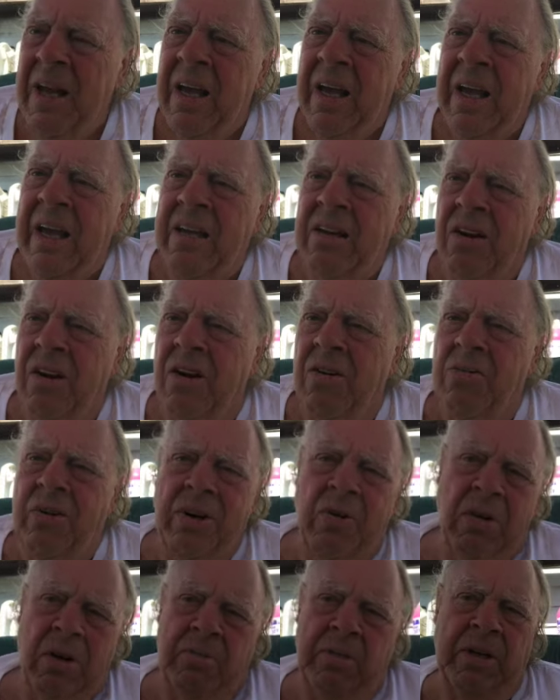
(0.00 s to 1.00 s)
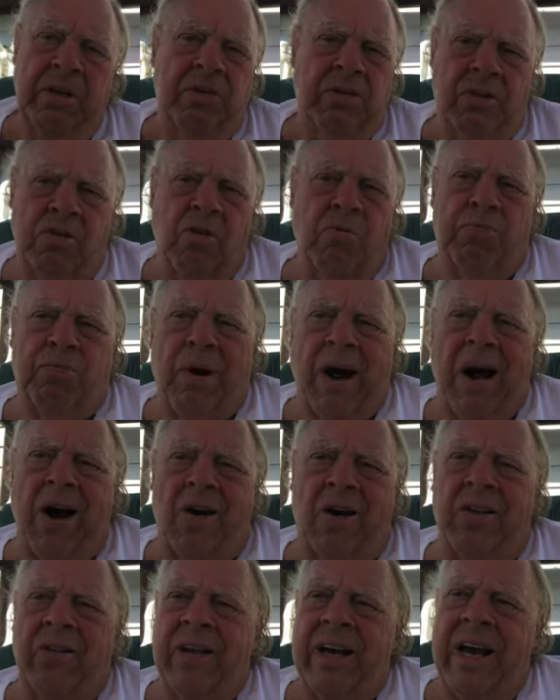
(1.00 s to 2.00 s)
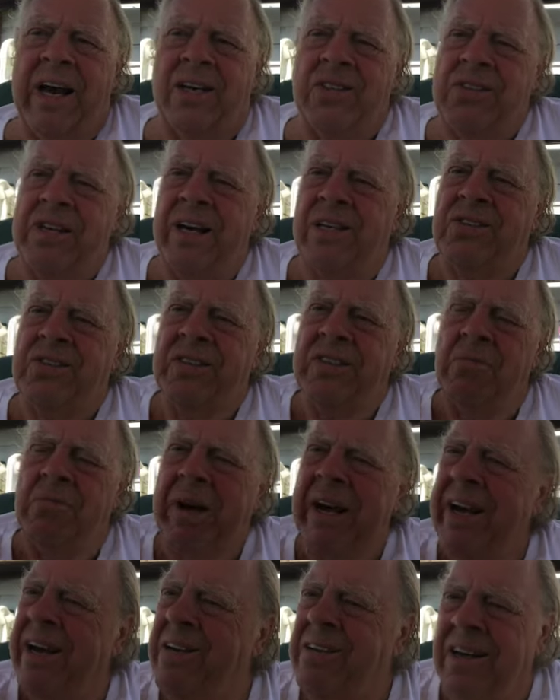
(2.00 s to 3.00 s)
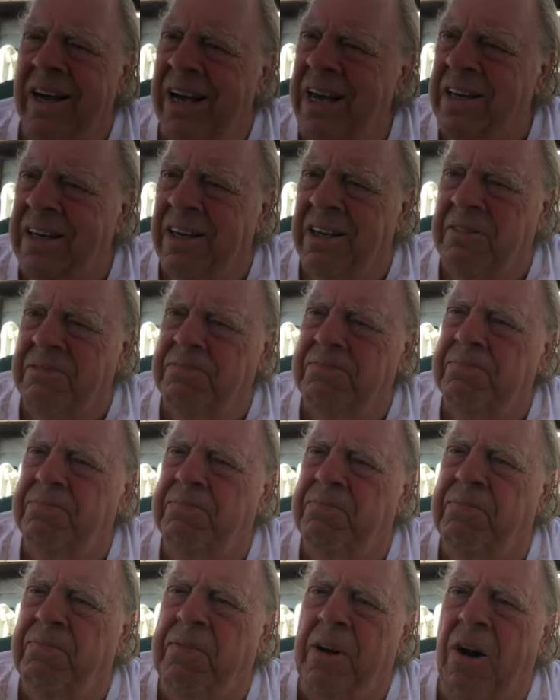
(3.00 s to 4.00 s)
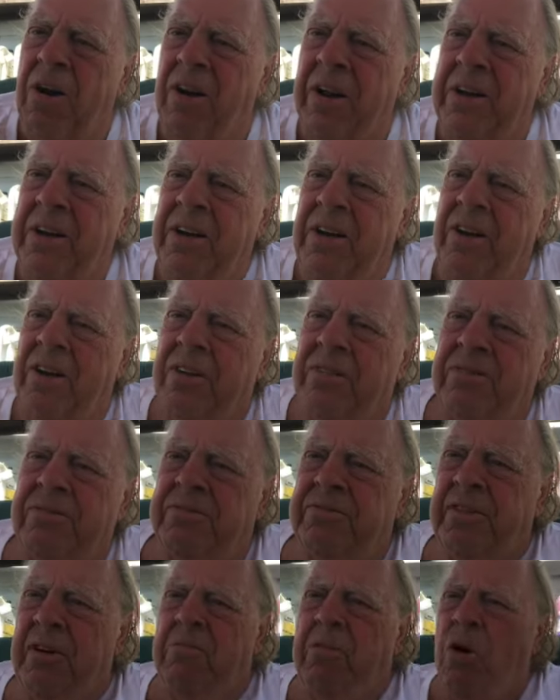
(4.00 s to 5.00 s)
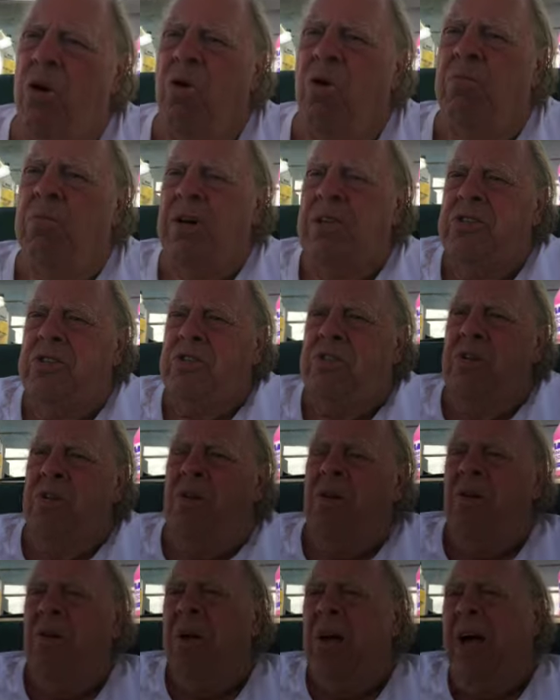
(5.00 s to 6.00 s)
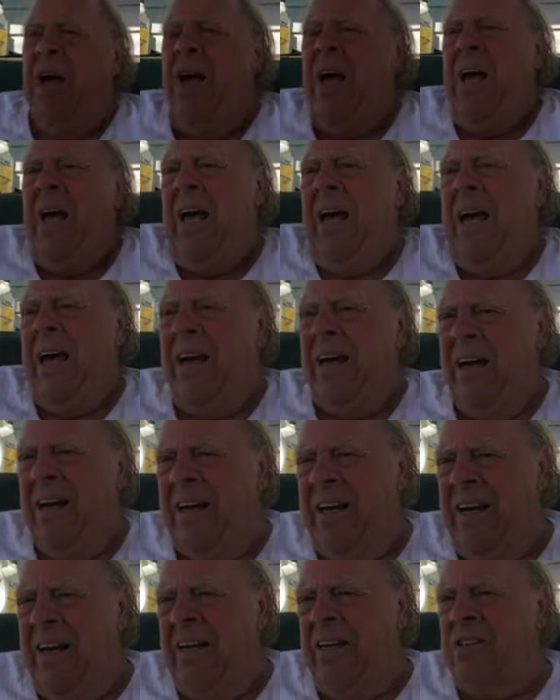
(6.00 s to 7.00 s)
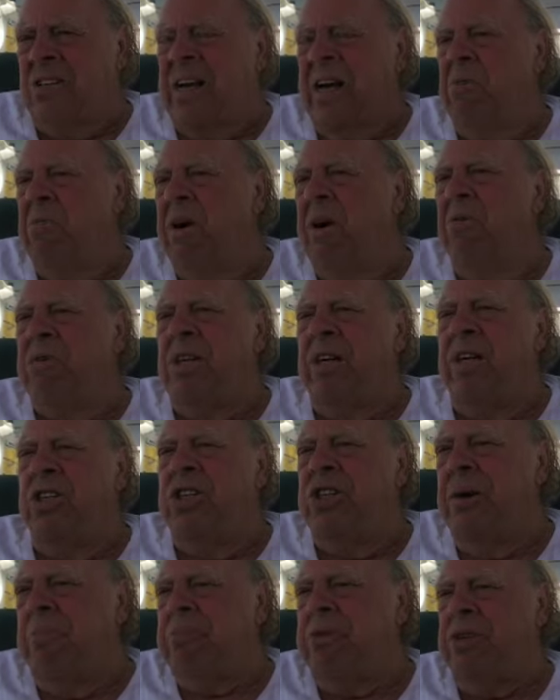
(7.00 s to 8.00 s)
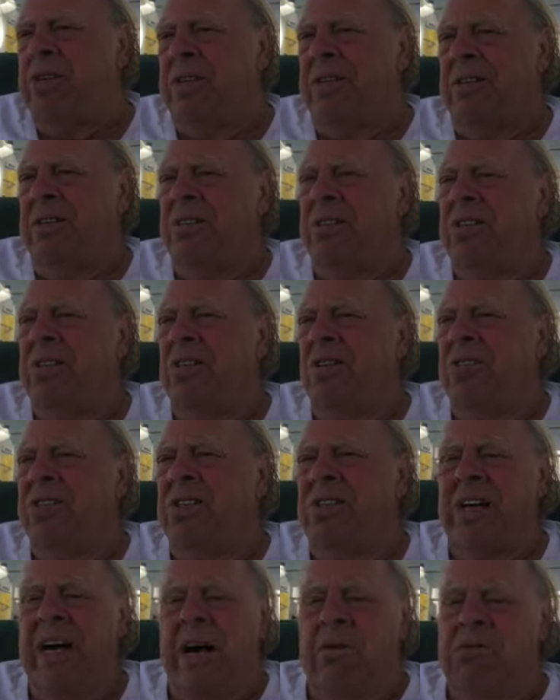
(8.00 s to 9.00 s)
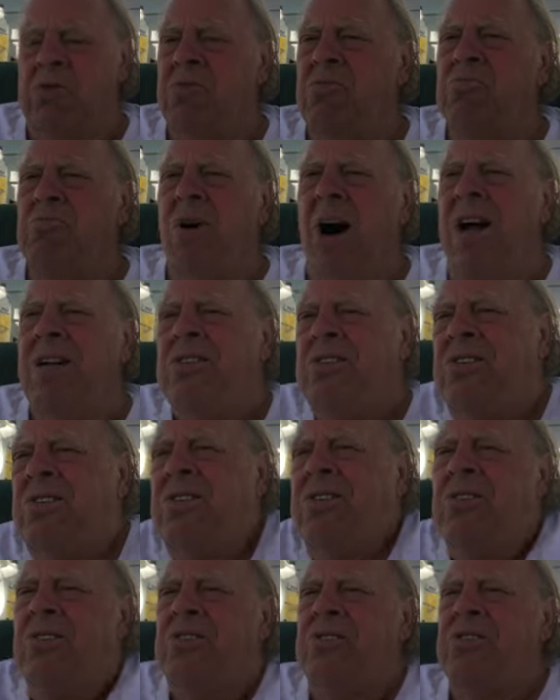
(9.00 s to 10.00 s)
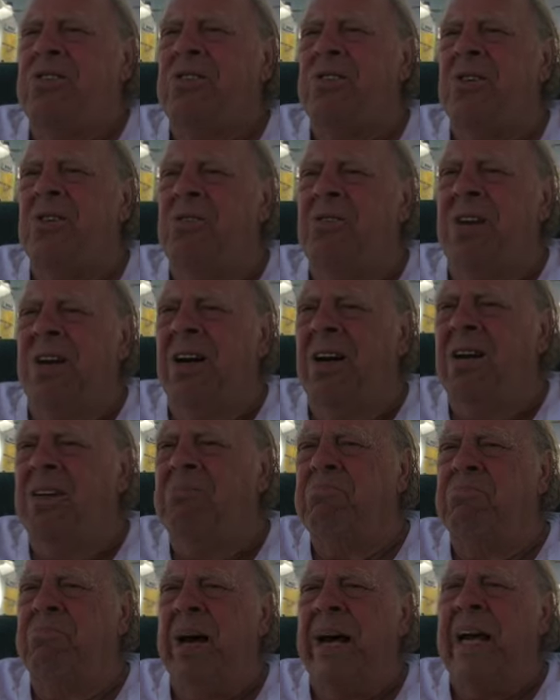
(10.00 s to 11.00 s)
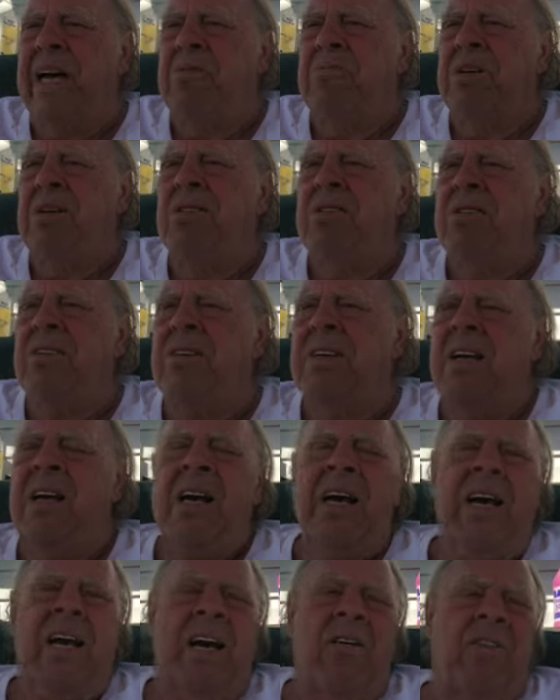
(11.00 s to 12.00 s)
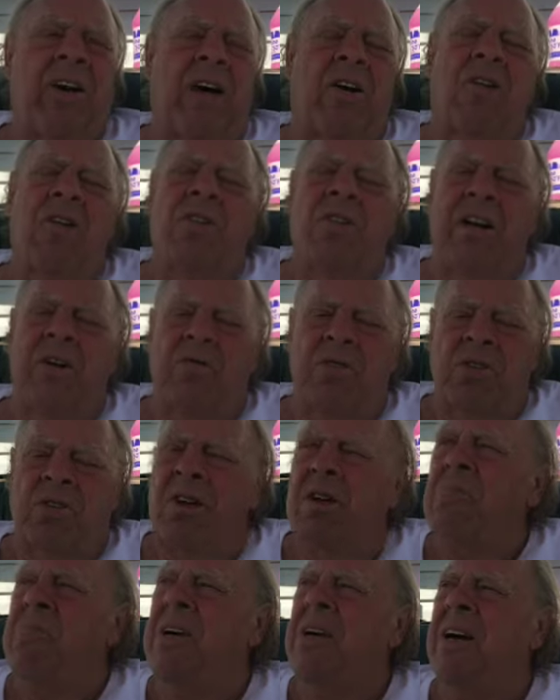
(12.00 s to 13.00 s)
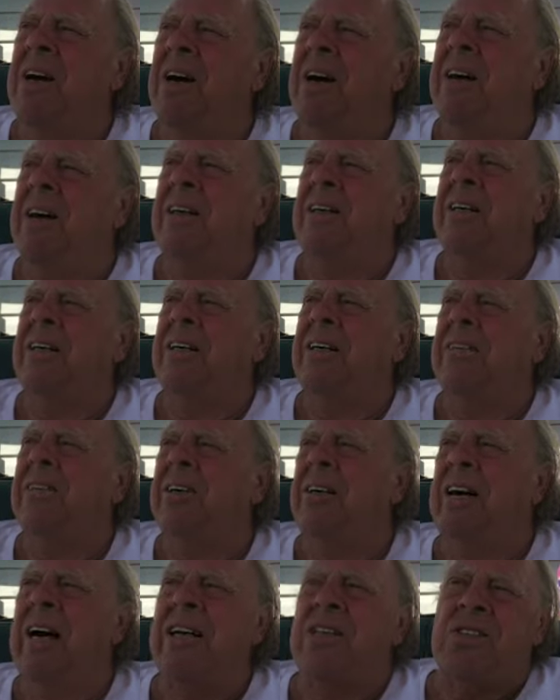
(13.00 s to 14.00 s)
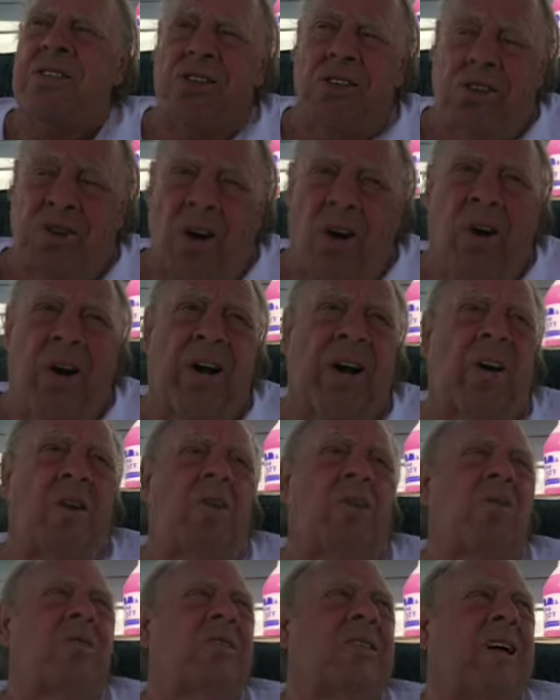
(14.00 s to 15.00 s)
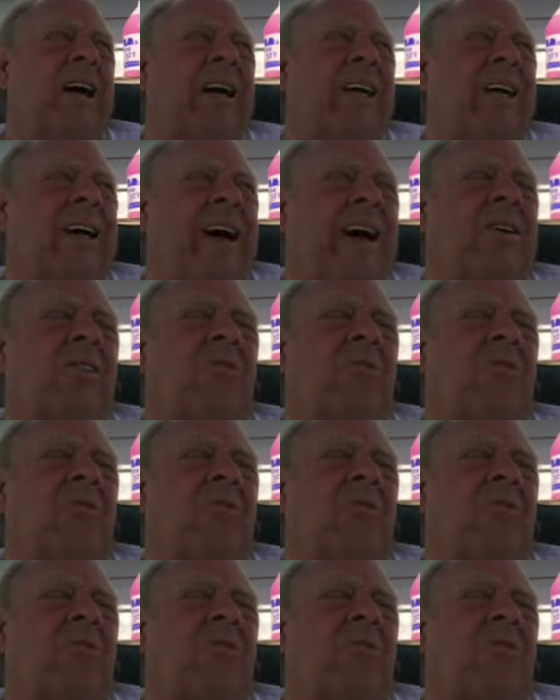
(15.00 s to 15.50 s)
And, we don't want to be so proud of the Aztecs and the Mayan. The Inca fall in there a whole bunch too. And in the same way with the Egyptians, just absolute monsters, killing babies. And if they heard there was going to be, as the story goes, and I